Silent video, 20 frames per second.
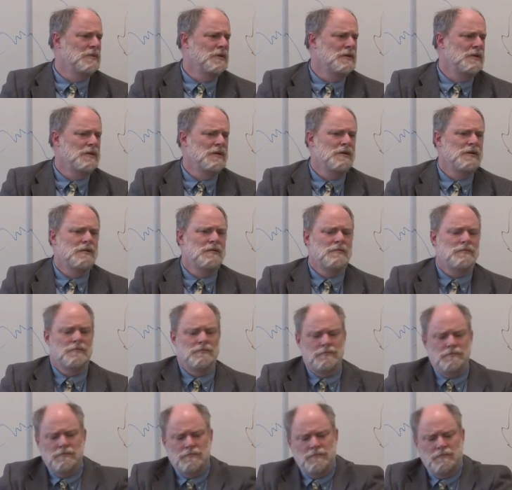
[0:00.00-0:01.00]

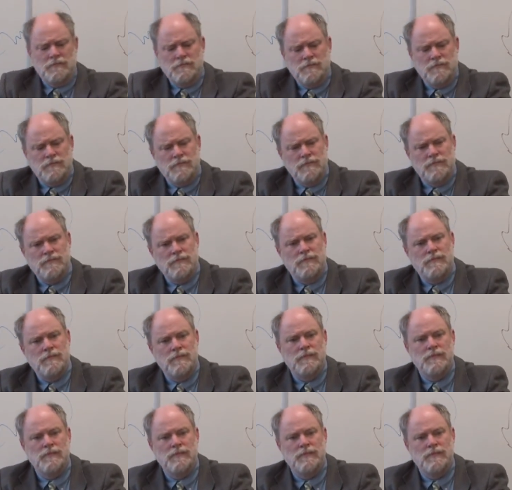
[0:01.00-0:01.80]
(silence)